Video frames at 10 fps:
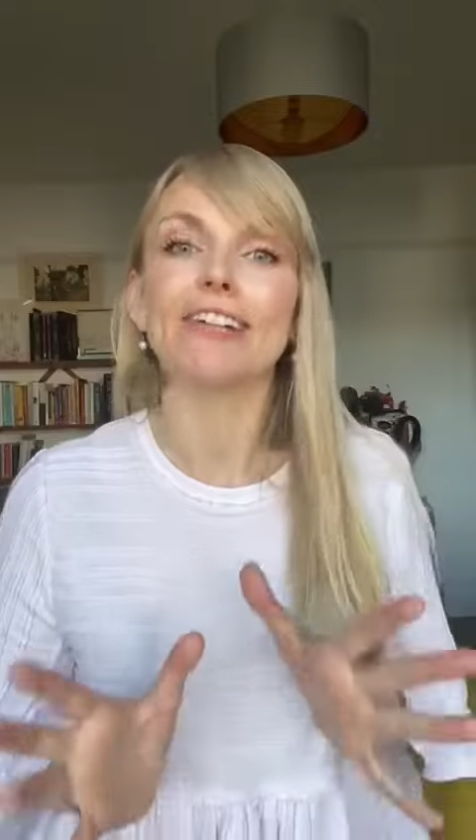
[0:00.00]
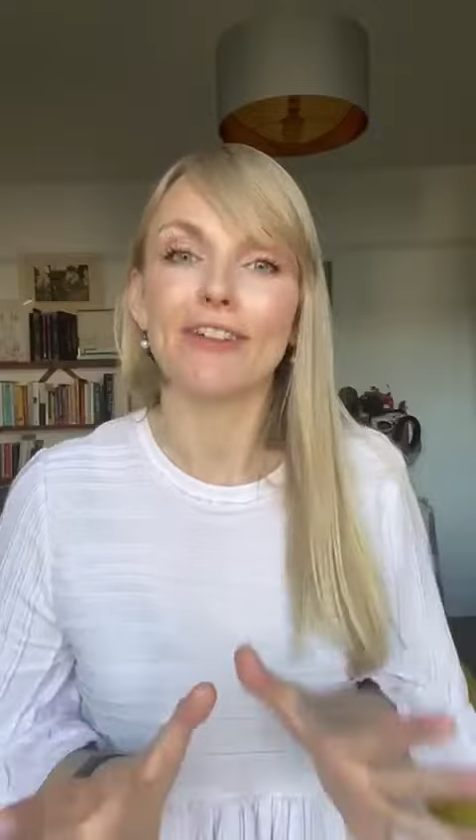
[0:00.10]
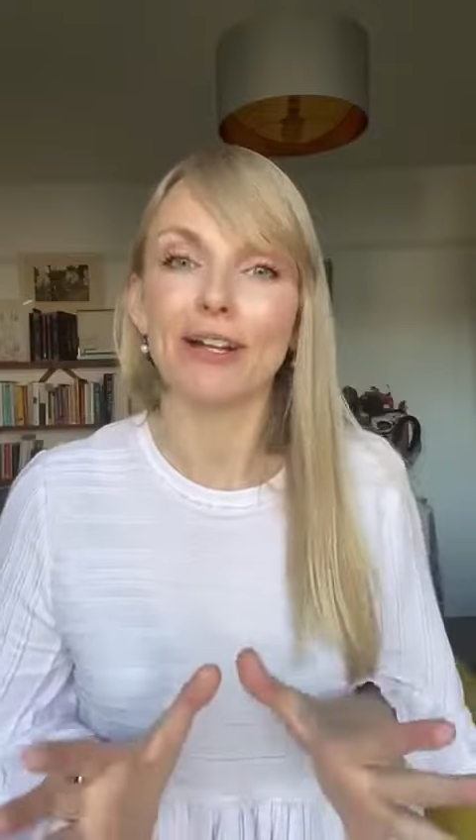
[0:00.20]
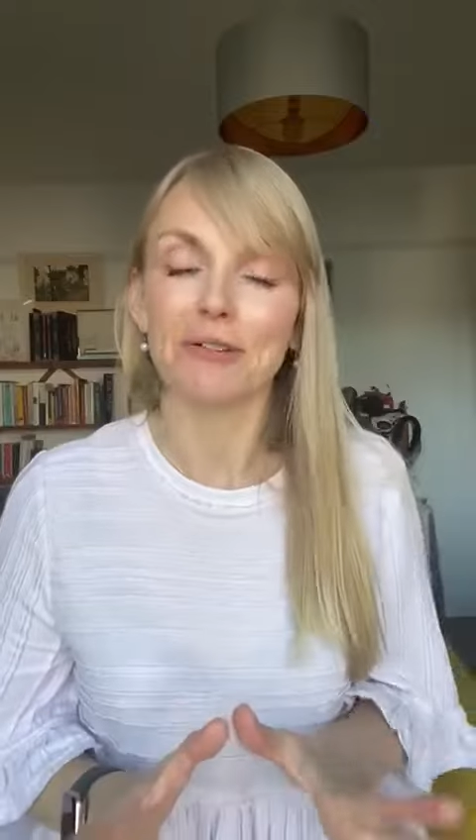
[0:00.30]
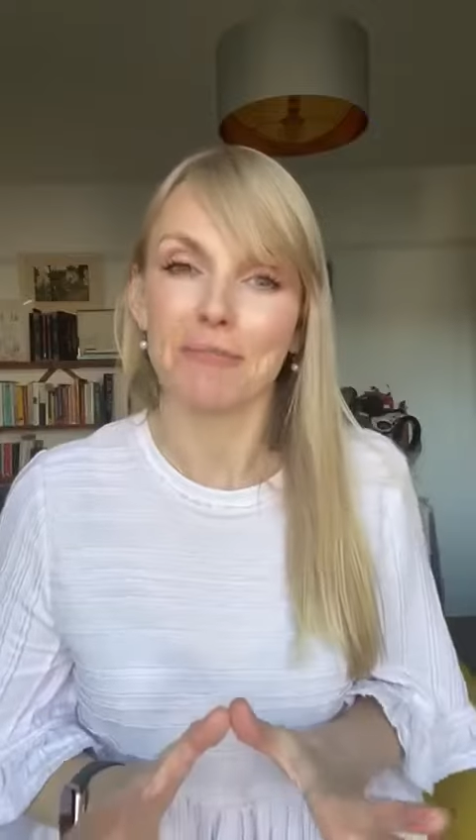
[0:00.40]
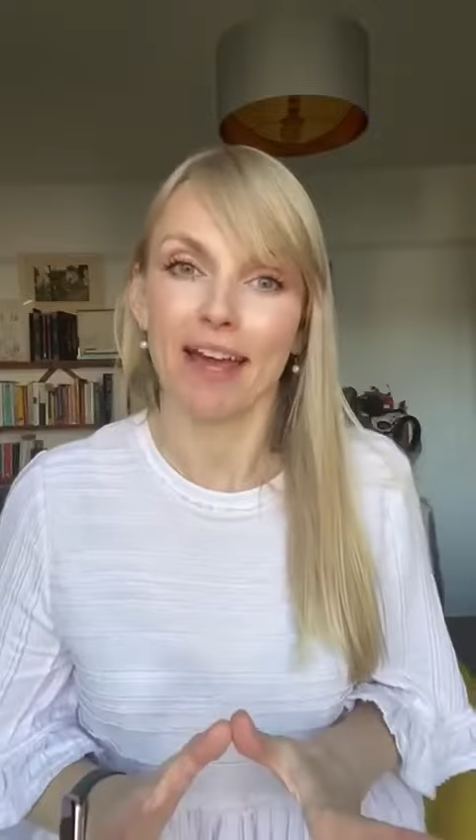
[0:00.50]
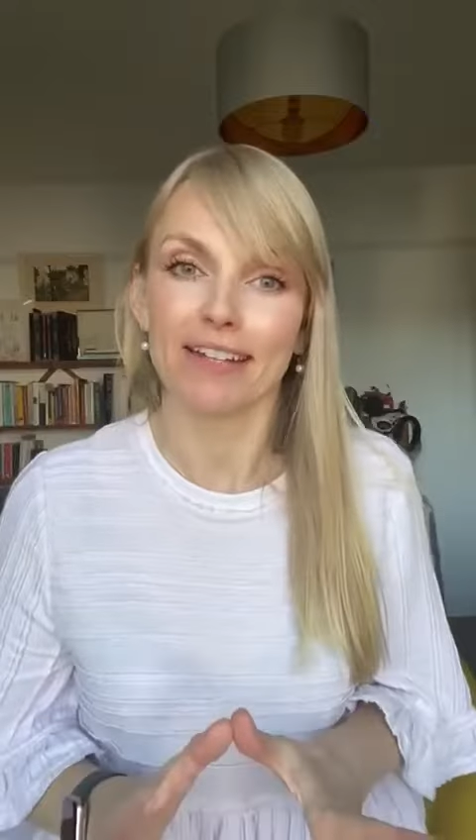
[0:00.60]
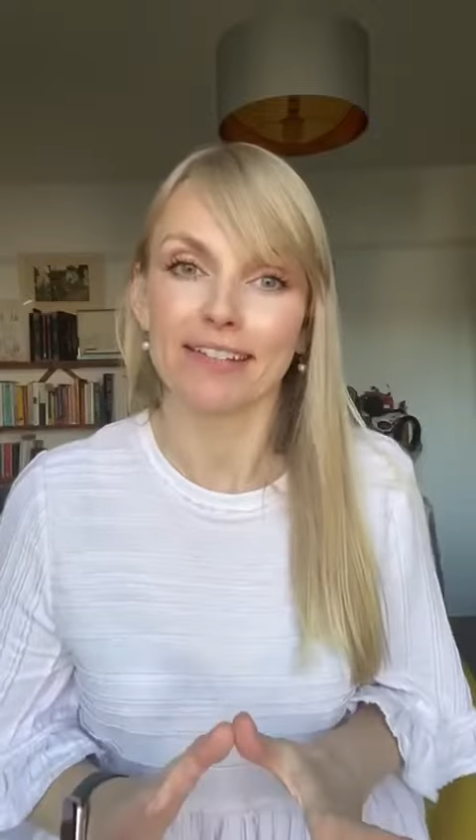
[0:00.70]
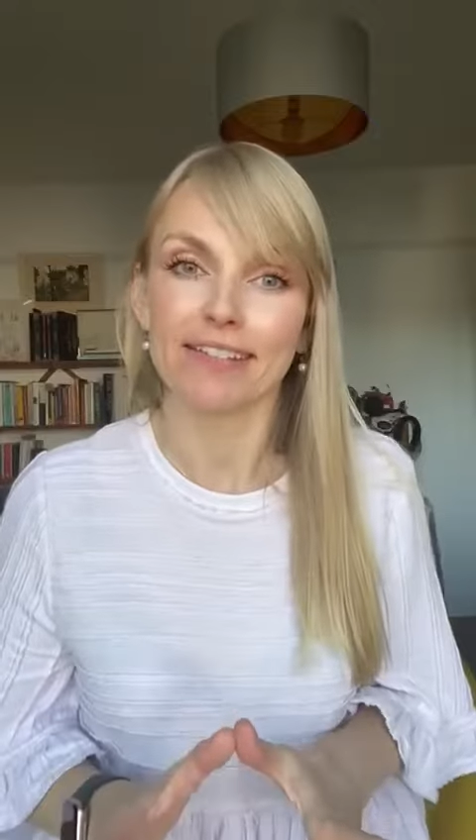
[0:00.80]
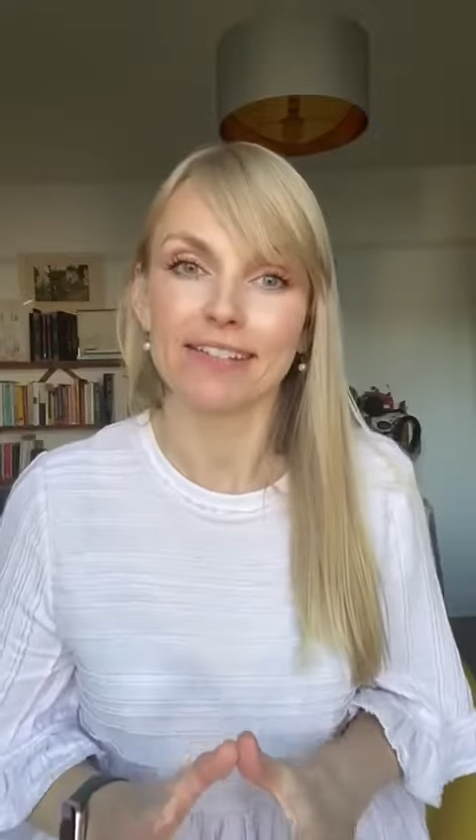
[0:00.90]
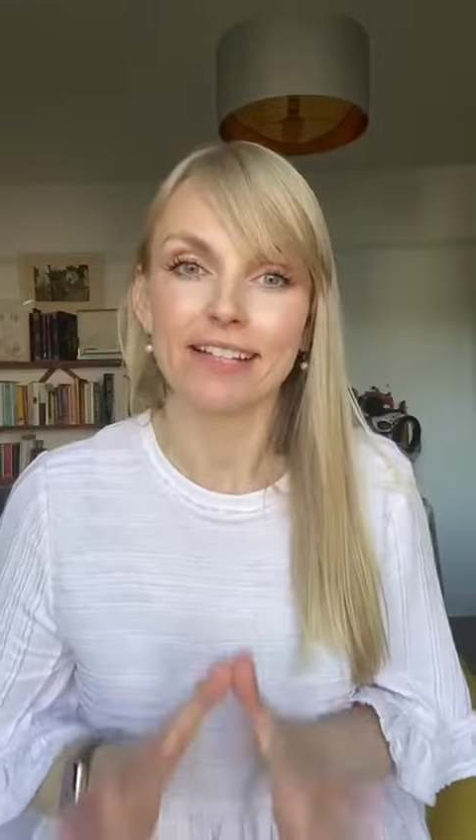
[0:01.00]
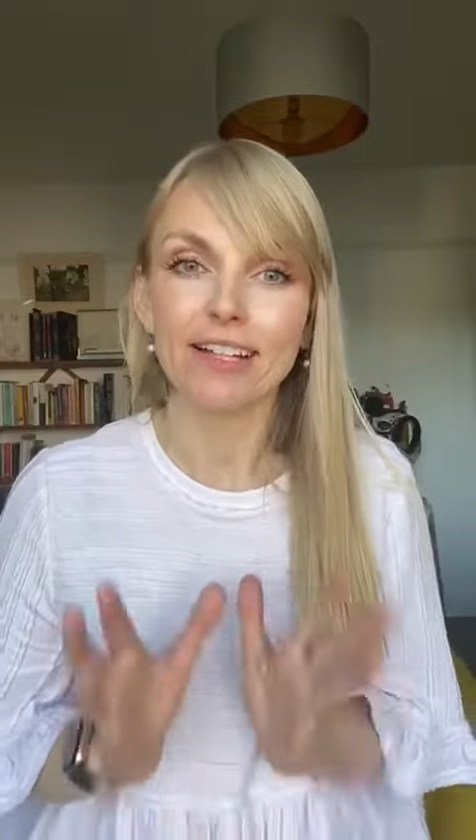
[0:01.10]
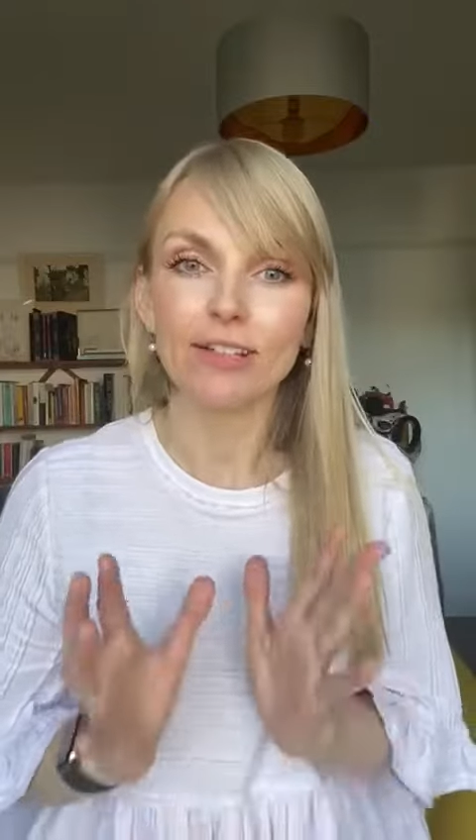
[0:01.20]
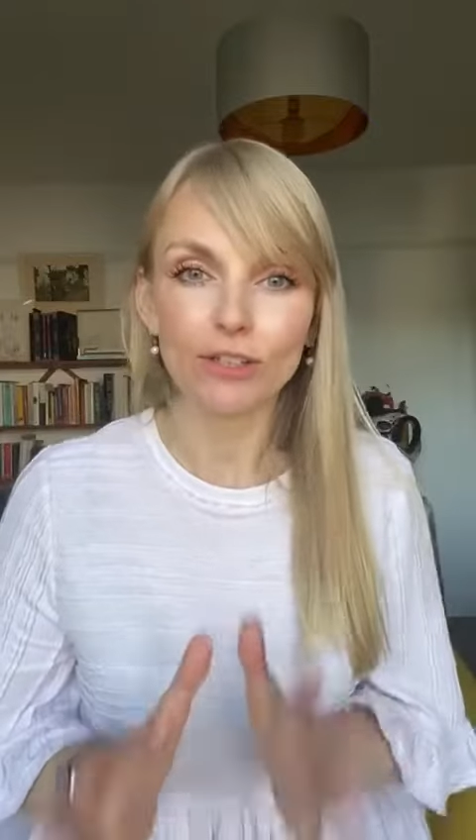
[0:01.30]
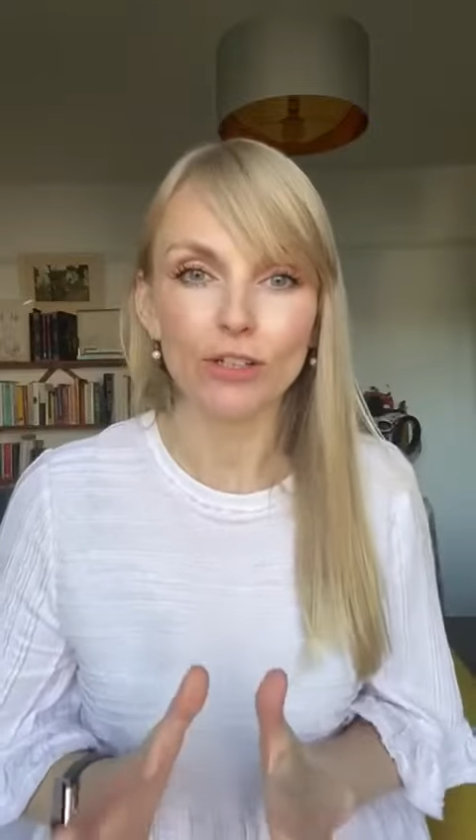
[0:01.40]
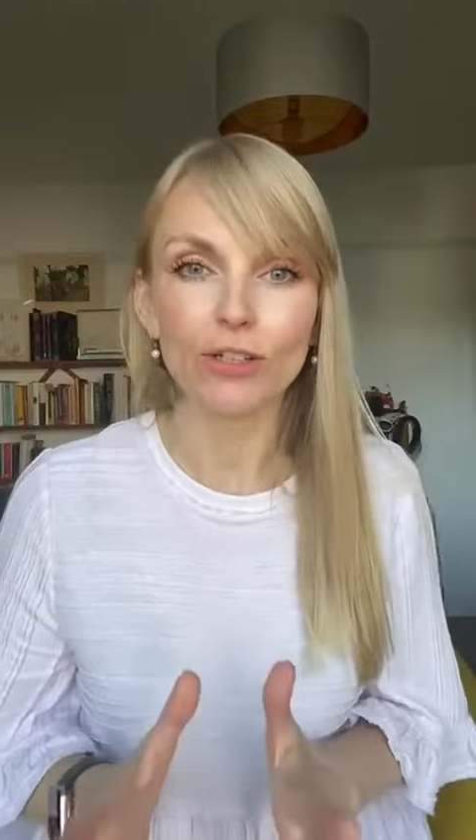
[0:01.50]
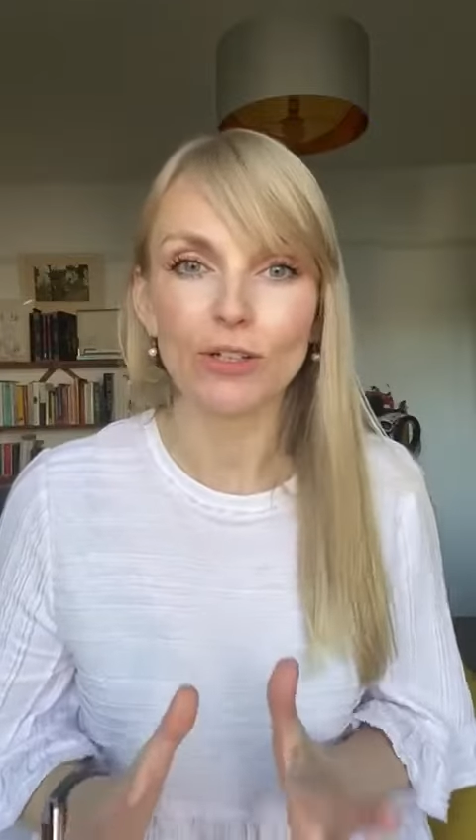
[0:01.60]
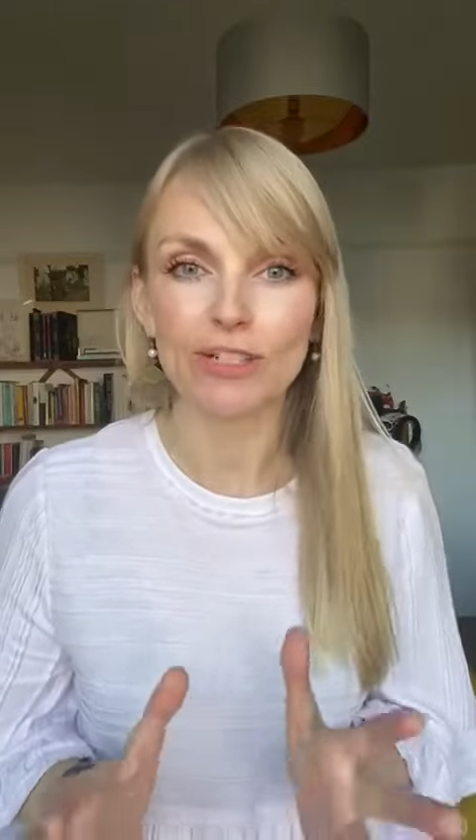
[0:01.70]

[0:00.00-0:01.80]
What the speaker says: recommend Lulu